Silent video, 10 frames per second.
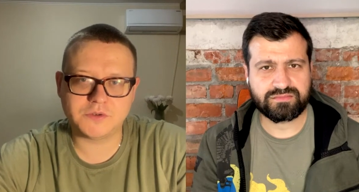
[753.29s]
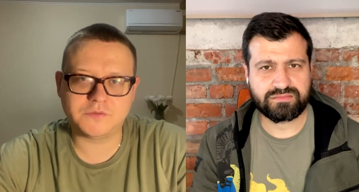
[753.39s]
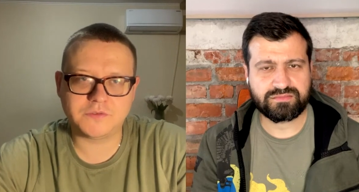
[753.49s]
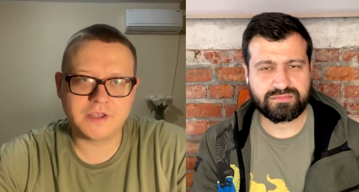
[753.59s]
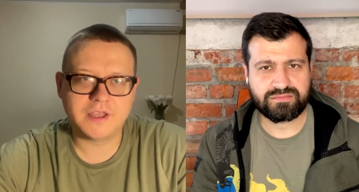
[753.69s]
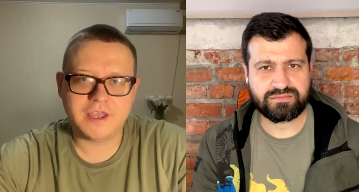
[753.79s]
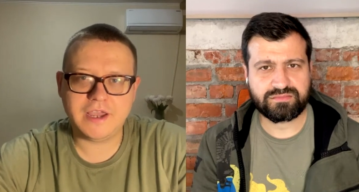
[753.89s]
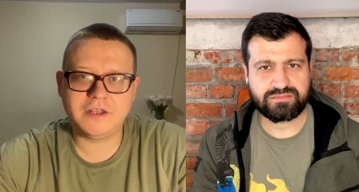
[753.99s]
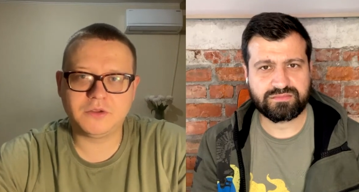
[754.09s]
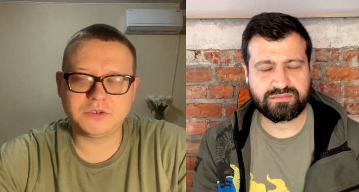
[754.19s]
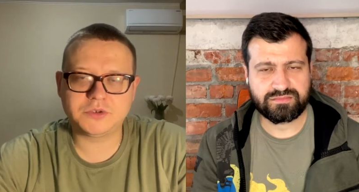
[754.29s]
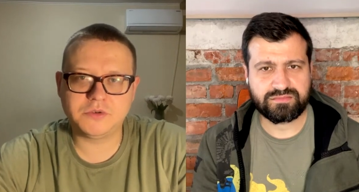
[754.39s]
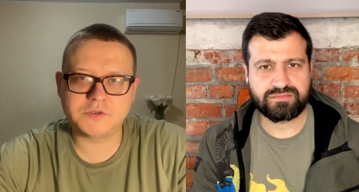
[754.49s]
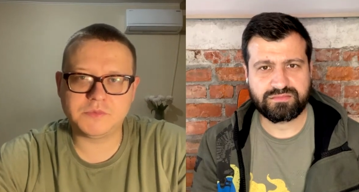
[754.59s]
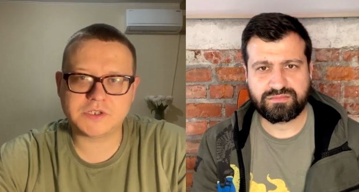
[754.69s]
Speaker 1: of air launch
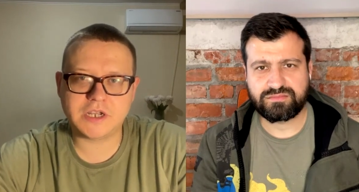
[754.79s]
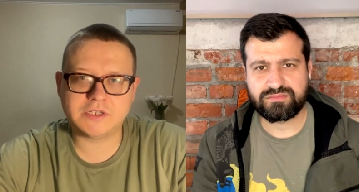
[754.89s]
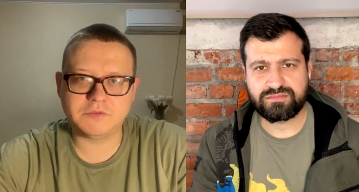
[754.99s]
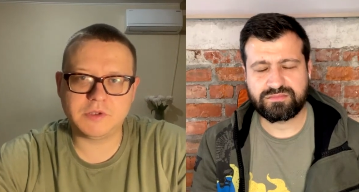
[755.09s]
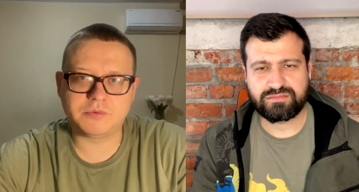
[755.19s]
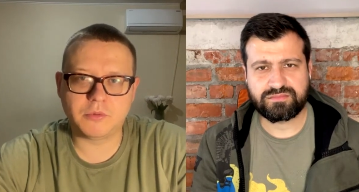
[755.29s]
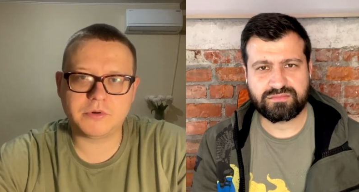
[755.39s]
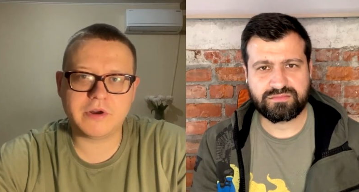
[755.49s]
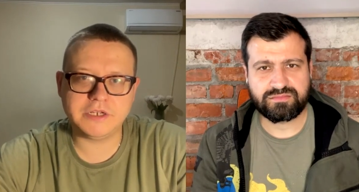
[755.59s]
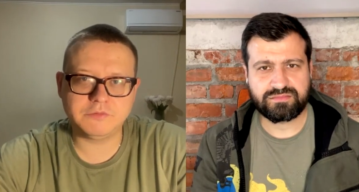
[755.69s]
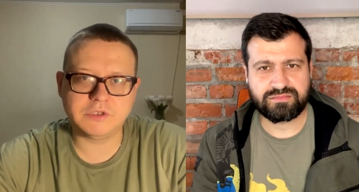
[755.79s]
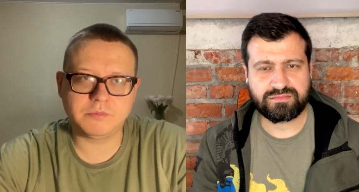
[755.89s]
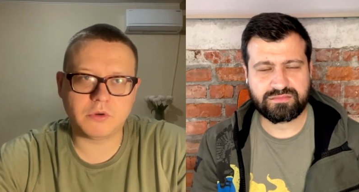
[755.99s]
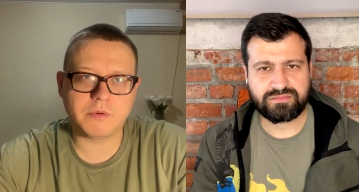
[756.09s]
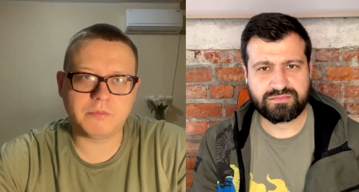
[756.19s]
cruise missiles with the proper range, with the
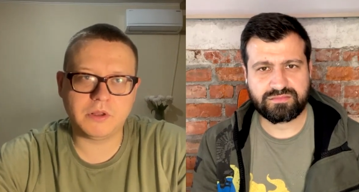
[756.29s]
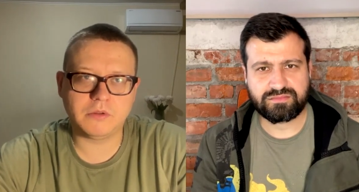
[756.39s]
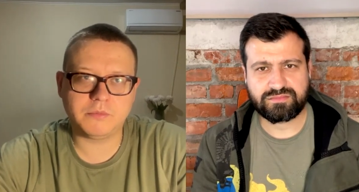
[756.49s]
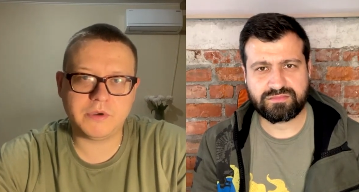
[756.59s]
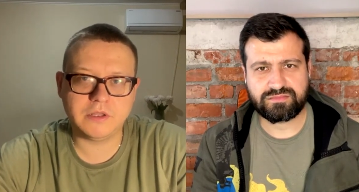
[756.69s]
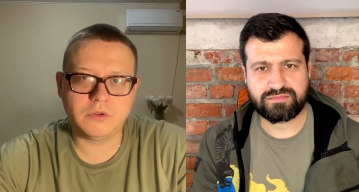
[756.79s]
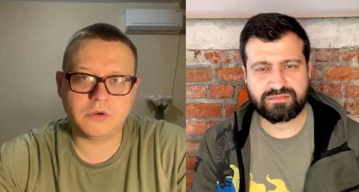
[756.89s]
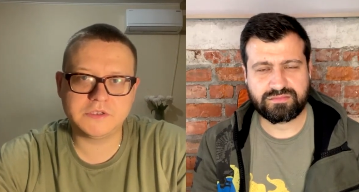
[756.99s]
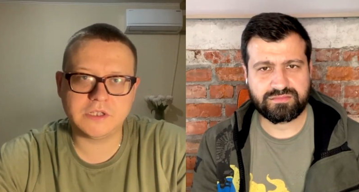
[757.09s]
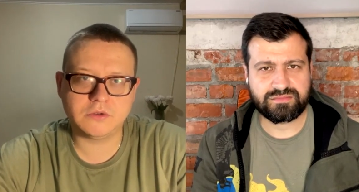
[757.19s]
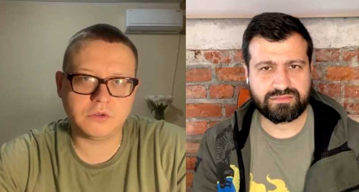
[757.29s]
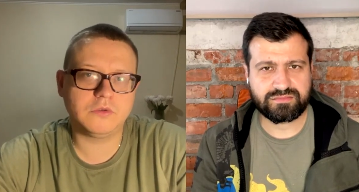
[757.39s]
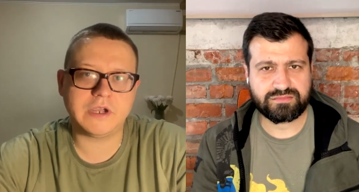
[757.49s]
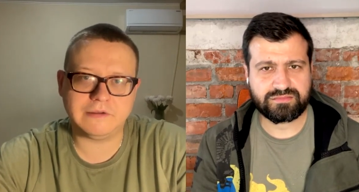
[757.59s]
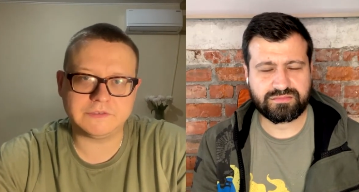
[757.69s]
proper payloads, and not
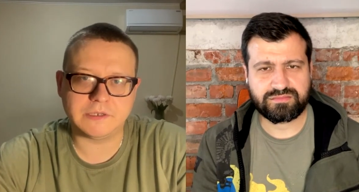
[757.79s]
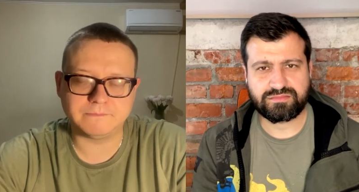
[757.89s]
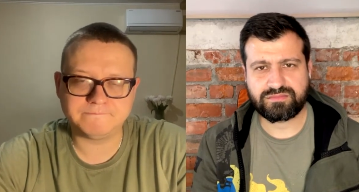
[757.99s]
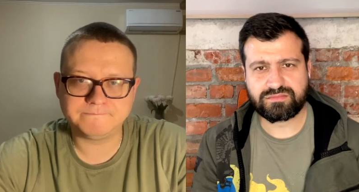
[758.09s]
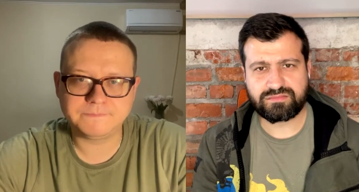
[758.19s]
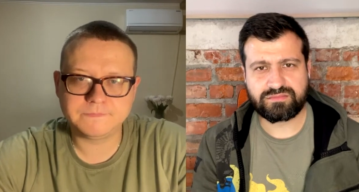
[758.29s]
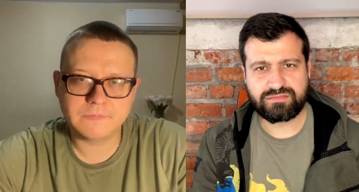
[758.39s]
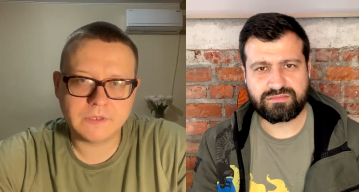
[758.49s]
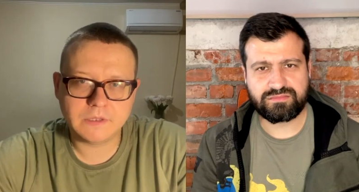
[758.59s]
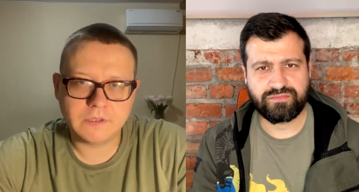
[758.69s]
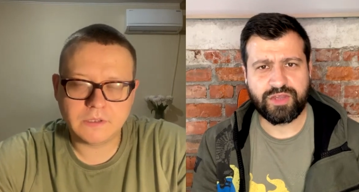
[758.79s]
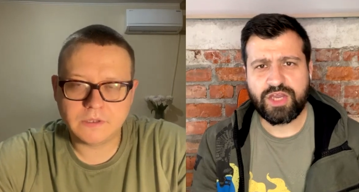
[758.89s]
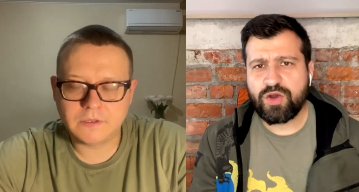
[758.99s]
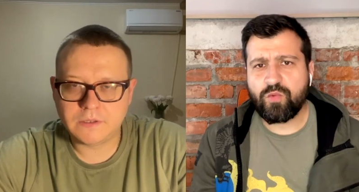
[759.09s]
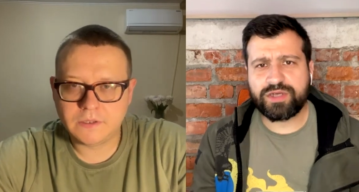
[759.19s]
to have
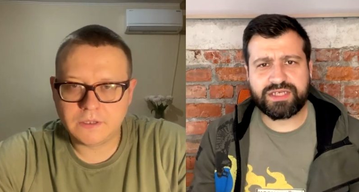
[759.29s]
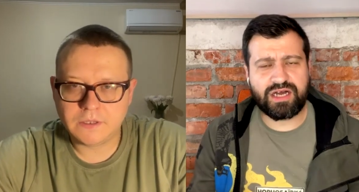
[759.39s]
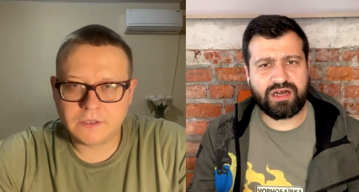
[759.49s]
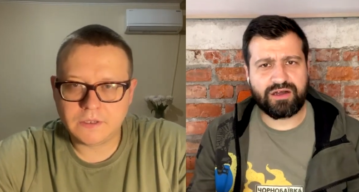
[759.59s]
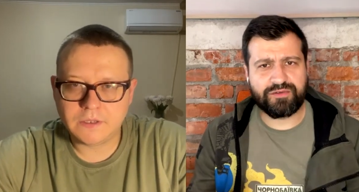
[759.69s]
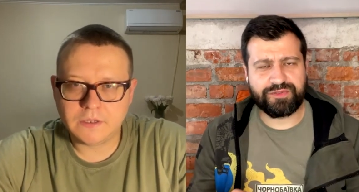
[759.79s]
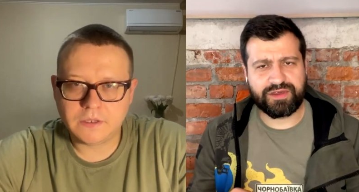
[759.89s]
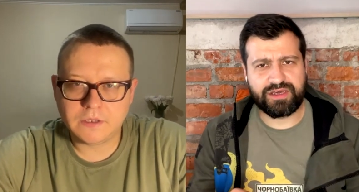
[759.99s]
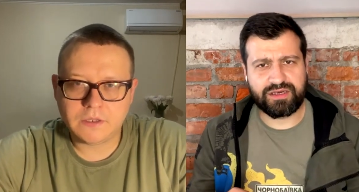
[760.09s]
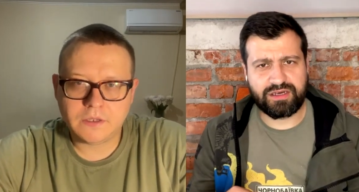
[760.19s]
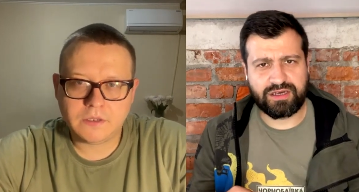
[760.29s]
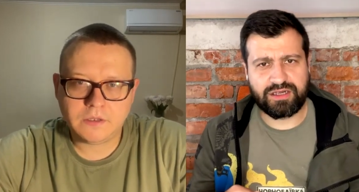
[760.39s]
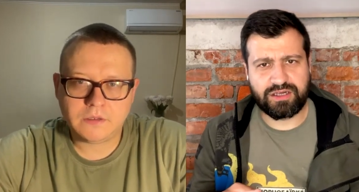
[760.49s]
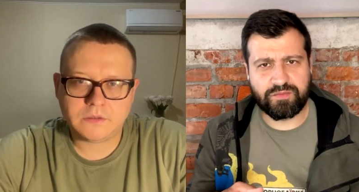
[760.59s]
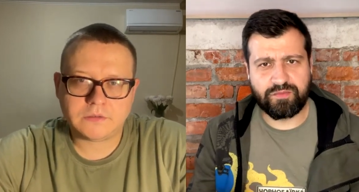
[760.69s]
them.
Speaker 2: What are the
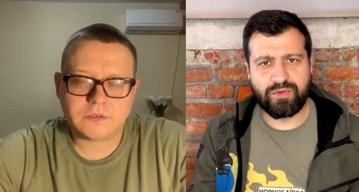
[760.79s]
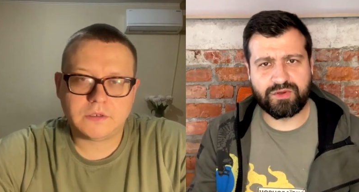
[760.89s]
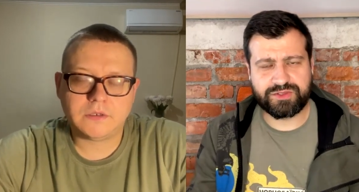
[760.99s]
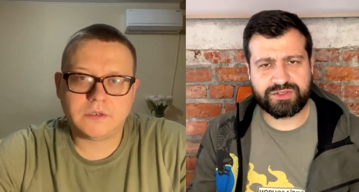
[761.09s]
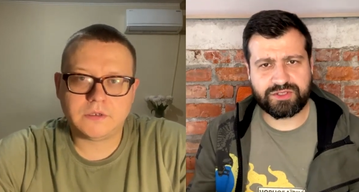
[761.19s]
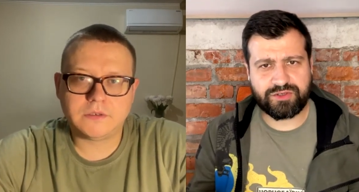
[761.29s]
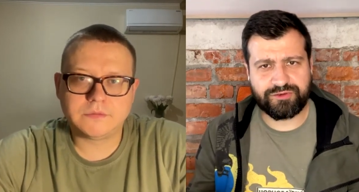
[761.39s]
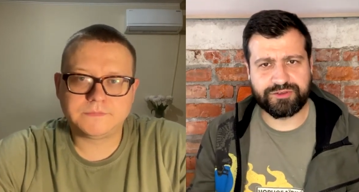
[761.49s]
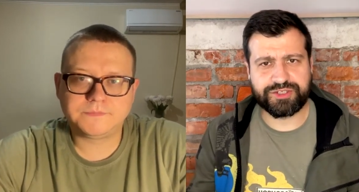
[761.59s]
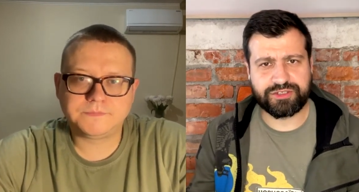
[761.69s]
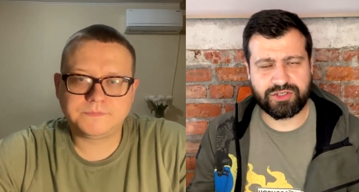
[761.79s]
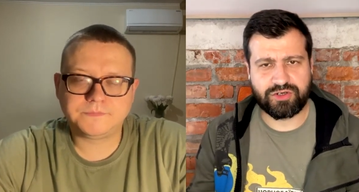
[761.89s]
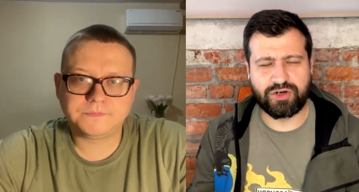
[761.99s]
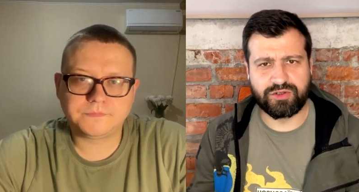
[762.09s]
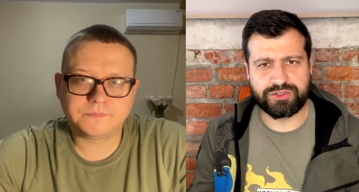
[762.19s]
uh, most crucial
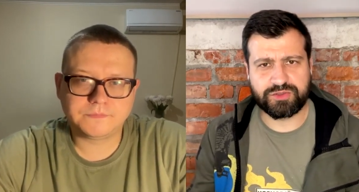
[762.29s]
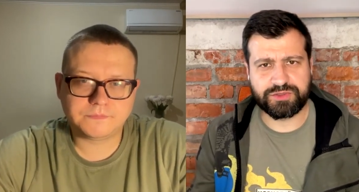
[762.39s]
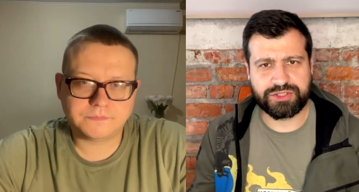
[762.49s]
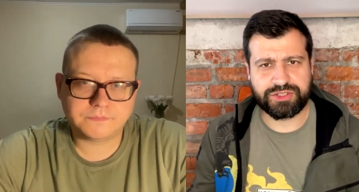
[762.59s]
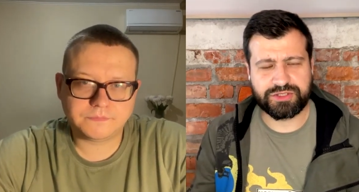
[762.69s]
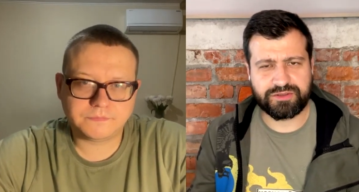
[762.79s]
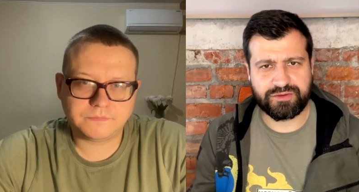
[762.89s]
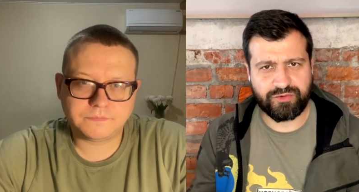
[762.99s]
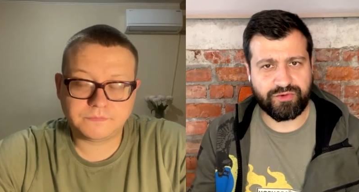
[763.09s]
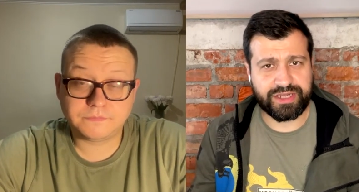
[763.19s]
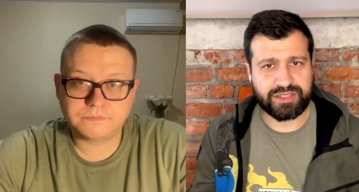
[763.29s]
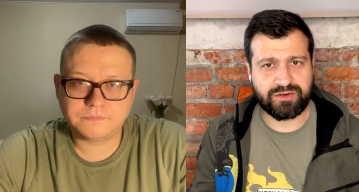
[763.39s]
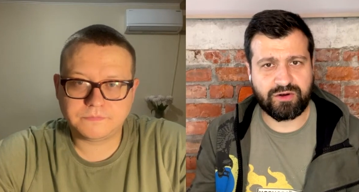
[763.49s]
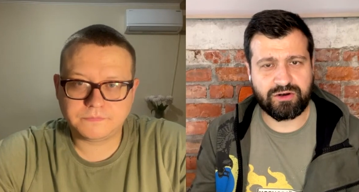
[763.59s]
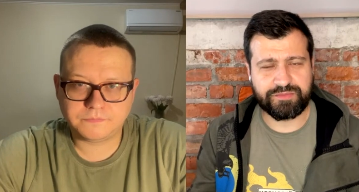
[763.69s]
goals which the
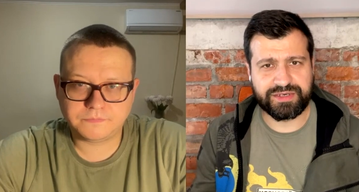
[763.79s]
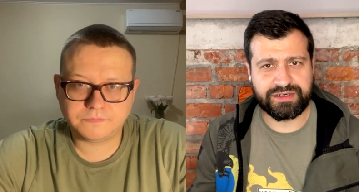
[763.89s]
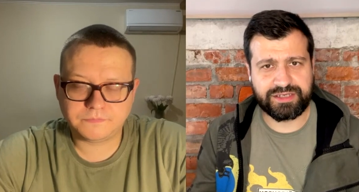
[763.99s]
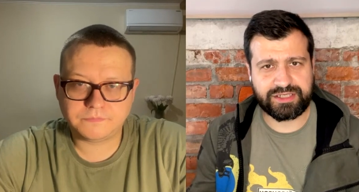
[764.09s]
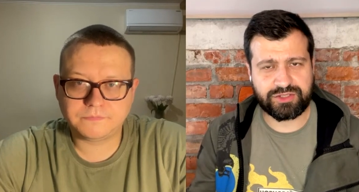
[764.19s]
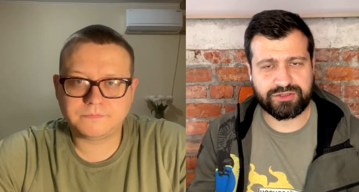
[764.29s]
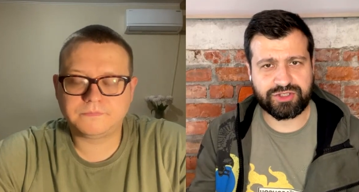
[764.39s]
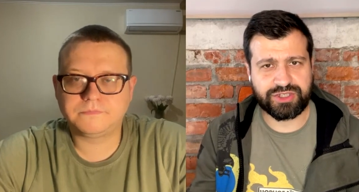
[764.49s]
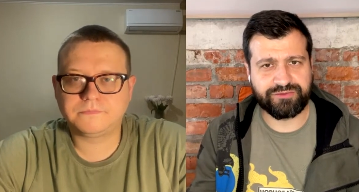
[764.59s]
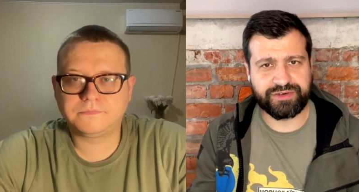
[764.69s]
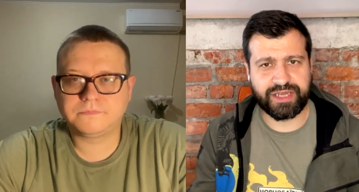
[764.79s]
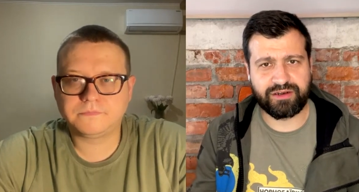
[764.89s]
Ukrainian army need to achieve There,